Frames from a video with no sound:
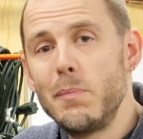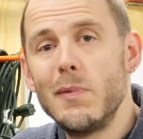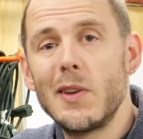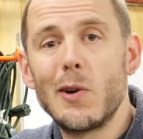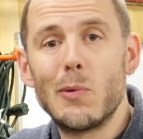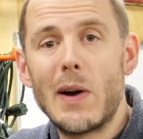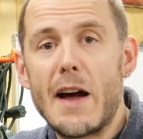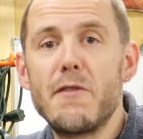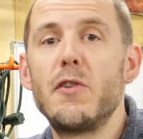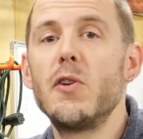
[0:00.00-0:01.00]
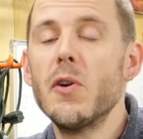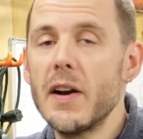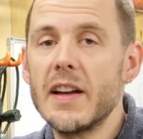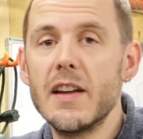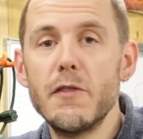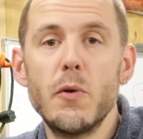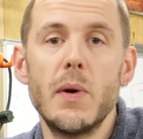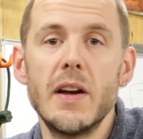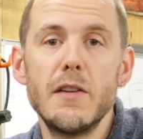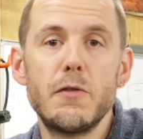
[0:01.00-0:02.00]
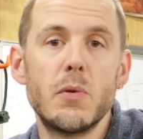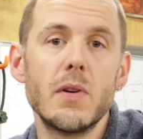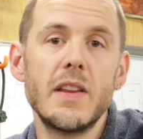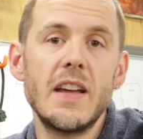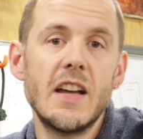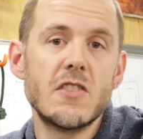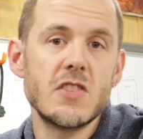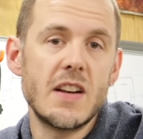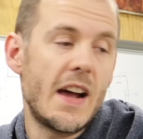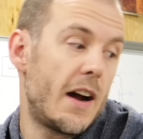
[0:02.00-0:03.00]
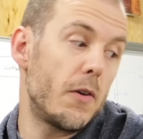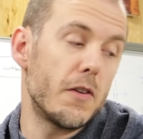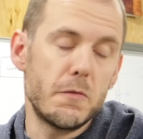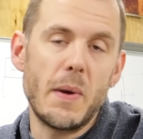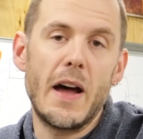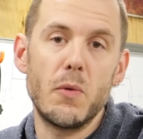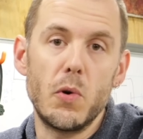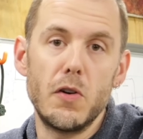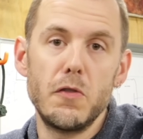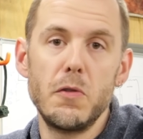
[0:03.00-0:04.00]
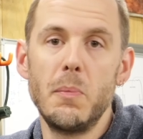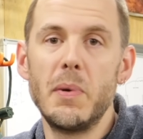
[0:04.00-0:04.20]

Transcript: little raffle or a giveaway for the engine out of Bad Wolf,